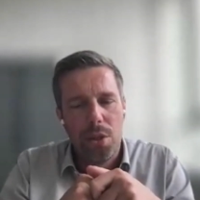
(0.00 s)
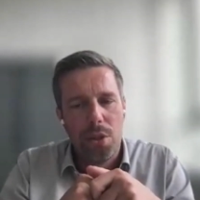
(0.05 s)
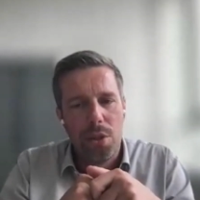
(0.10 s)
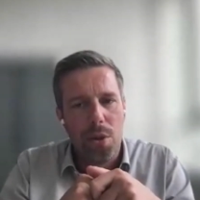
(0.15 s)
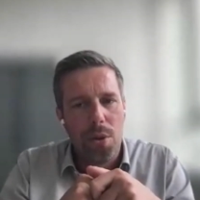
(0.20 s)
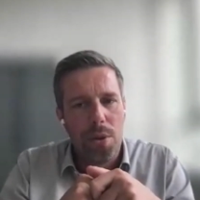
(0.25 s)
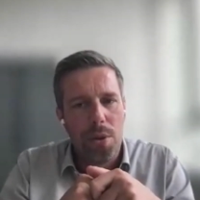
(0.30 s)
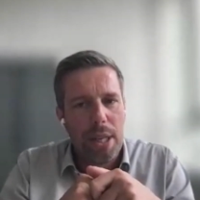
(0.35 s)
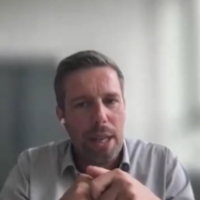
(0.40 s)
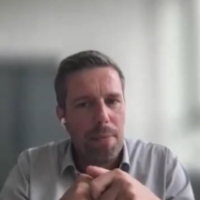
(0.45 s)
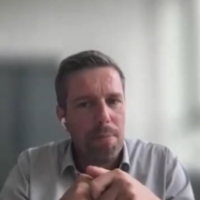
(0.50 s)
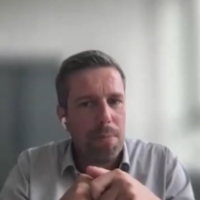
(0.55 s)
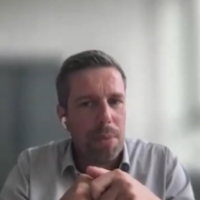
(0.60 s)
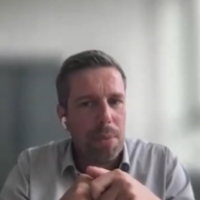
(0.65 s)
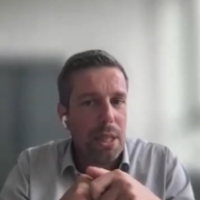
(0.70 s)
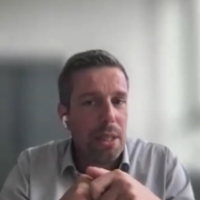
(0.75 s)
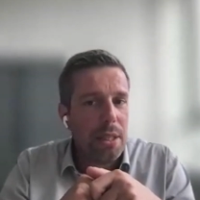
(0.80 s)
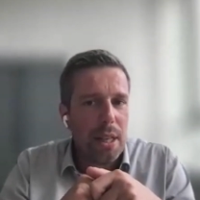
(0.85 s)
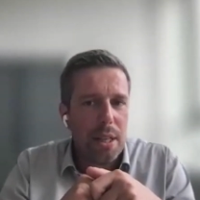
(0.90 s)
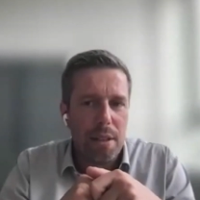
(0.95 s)
So that
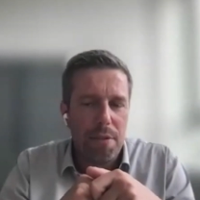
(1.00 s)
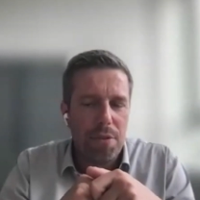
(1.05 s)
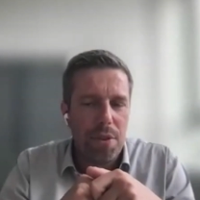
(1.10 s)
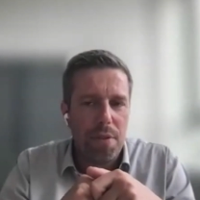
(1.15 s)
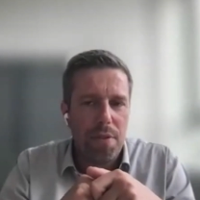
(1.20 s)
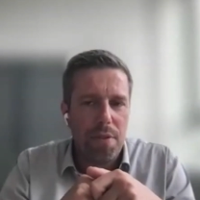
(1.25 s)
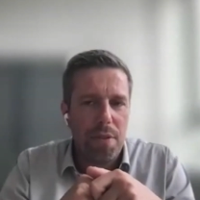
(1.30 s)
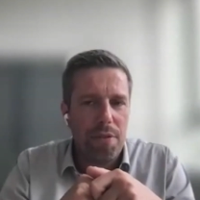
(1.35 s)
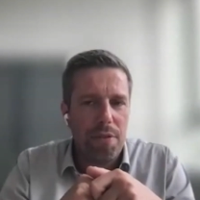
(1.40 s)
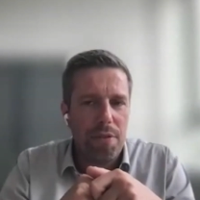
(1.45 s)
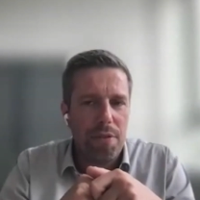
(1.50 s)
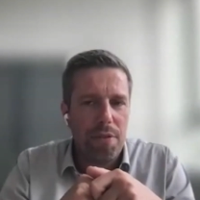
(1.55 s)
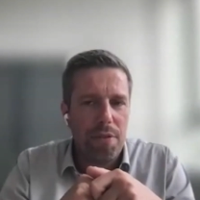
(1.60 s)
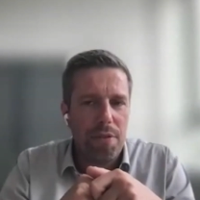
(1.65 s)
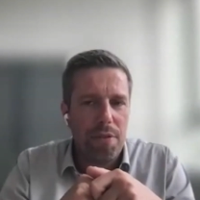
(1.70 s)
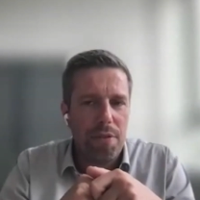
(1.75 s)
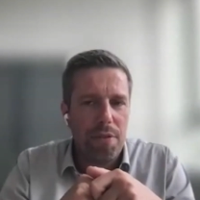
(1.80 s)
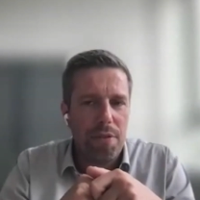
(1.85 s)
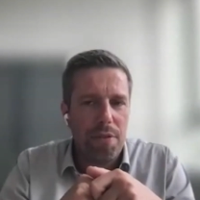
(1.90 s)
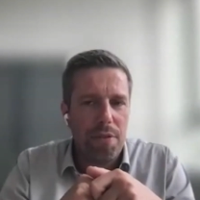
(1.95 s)
means that if you have a
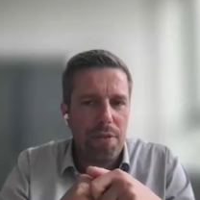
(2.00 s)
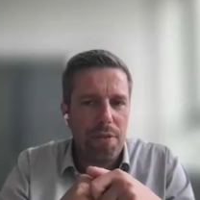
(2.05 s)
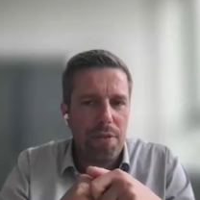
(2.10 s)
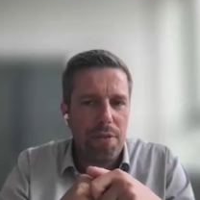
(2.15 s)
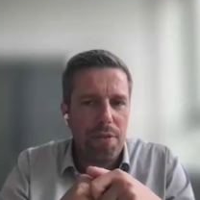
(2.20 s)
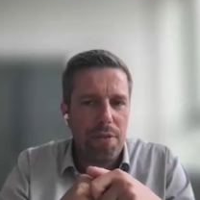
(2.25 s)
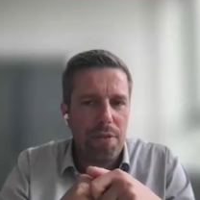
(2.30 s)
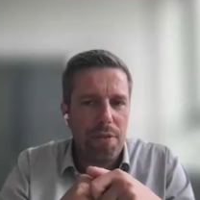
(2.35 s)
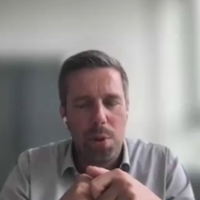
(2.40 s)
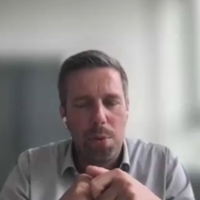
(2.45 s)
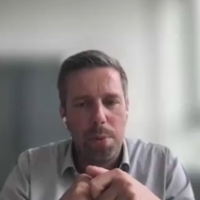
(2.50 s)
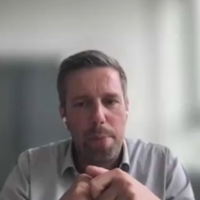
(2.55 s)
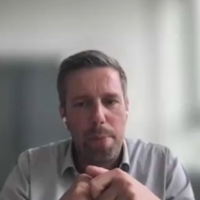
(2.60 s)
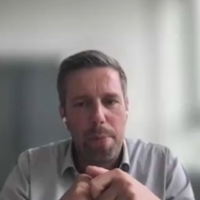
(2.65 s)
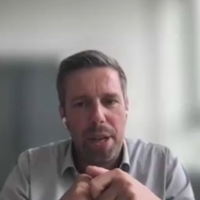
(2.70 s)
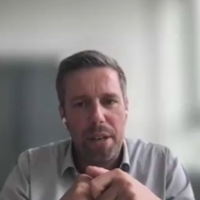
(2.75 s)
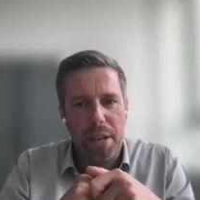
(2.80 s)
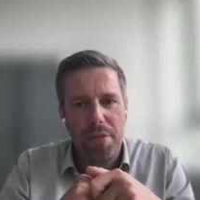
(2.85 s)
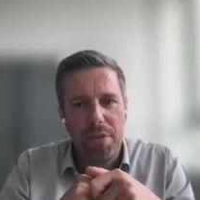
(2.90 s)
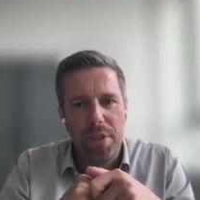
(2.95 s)
fast topology, you will
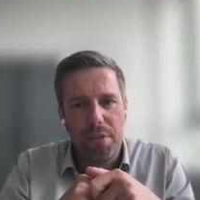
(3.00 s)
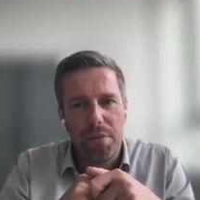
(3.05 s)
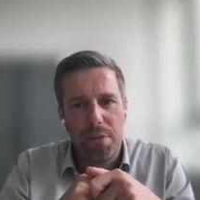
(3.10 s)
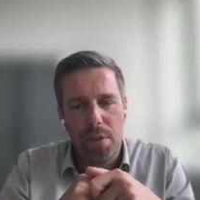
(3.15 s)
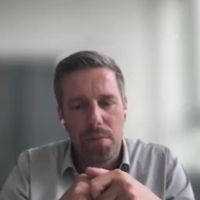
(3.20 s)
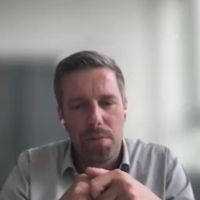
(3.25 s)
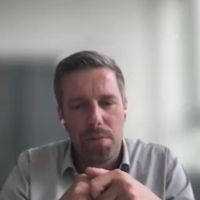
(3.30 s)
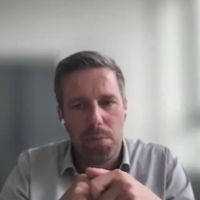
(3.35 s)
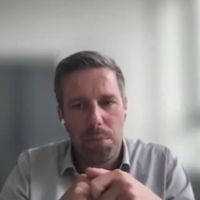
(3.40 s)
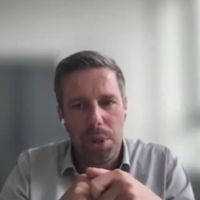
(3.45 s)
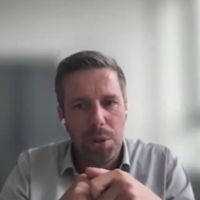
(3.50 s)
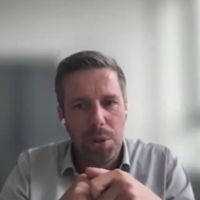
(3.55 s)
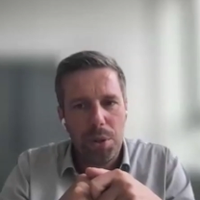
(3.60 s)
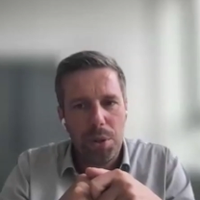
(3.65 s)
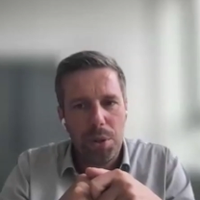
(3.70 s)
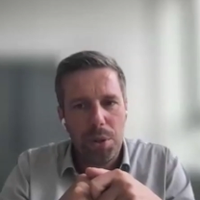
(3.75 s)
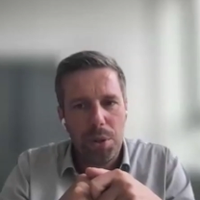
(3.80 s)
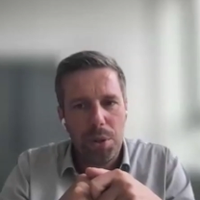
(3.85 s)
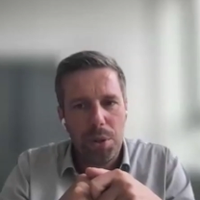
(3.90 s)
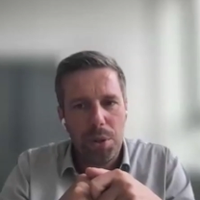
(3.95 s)
probably benefit from
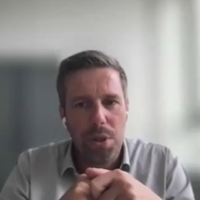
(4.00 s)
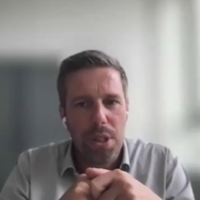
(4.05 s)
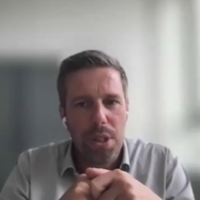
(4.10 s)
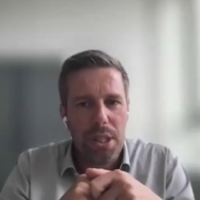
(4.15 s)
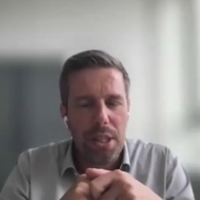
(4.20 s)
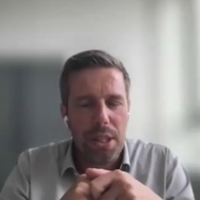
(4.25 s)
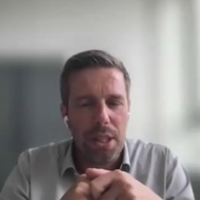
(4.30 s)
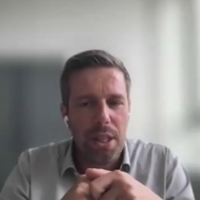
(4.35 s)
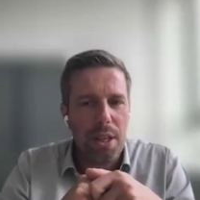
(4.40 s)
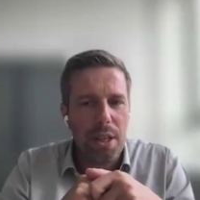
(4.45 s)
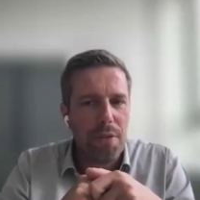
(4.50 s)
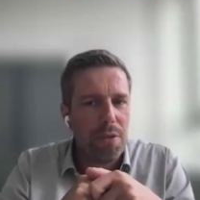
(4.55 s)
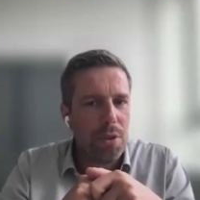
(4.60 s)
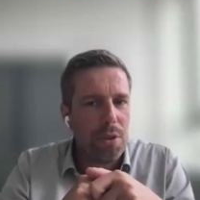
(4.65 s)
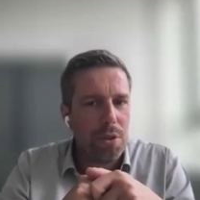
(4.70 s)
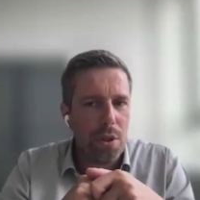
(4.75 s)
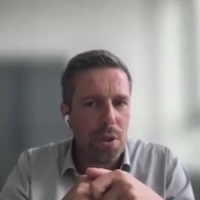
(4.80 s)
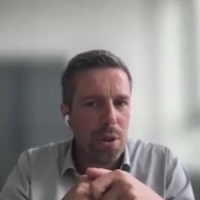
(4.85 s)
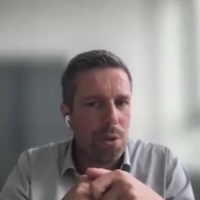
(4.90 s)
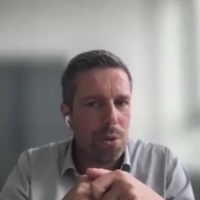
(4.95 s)
beetroot juice, and if
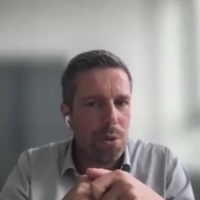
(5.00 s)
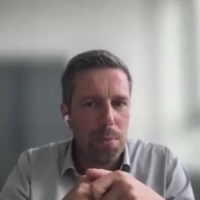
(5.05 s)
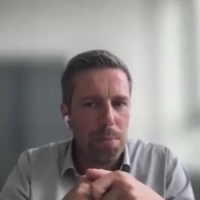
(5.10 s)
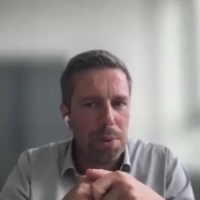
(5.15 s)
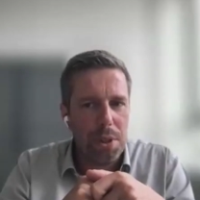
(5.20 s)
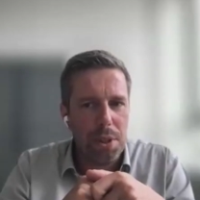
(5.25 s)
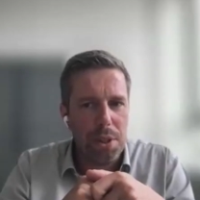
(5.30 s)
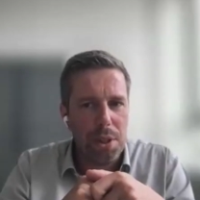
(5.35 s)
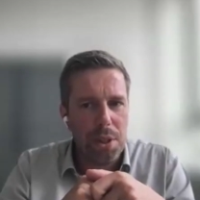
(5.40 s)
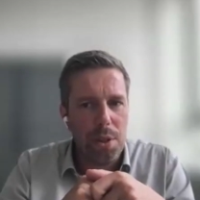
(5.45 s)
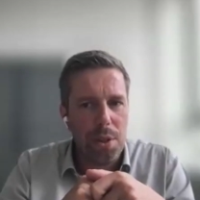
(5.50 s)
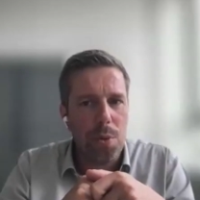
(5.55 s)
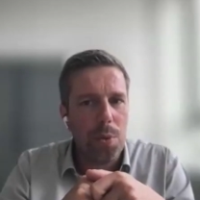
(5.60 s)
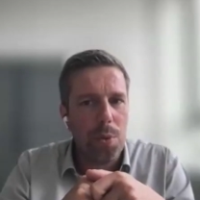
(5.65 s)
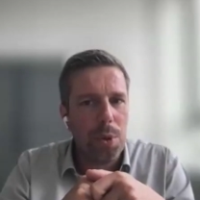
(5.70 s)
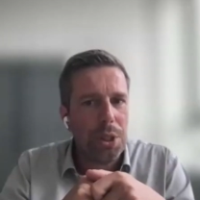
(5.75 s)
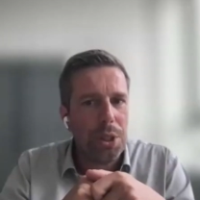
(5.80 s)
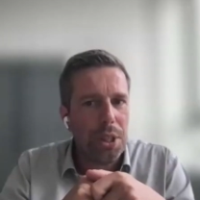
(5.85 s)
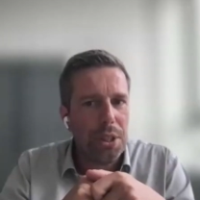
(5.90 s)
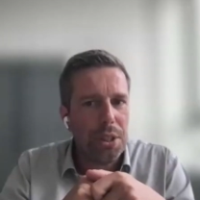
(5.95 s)
you're slow topology,
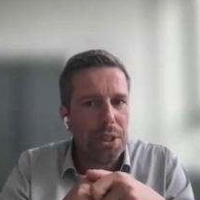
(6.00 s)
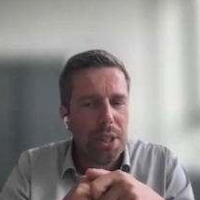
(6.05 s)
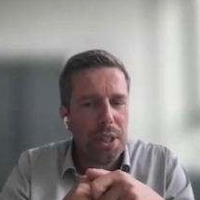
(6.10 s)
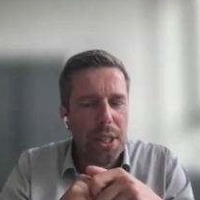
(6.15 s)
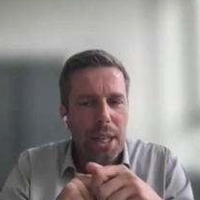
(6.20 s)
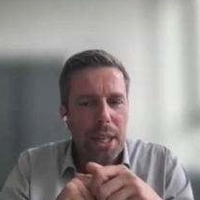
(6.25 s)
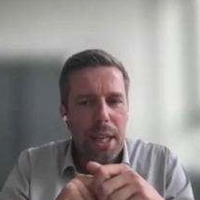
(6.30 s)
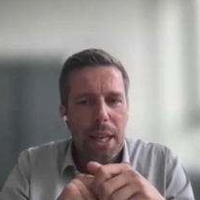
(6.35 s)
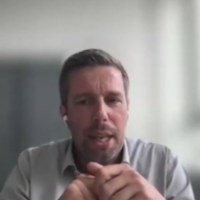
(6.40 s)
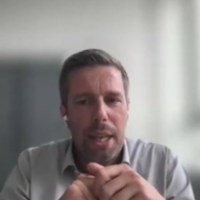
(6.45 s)
you will not.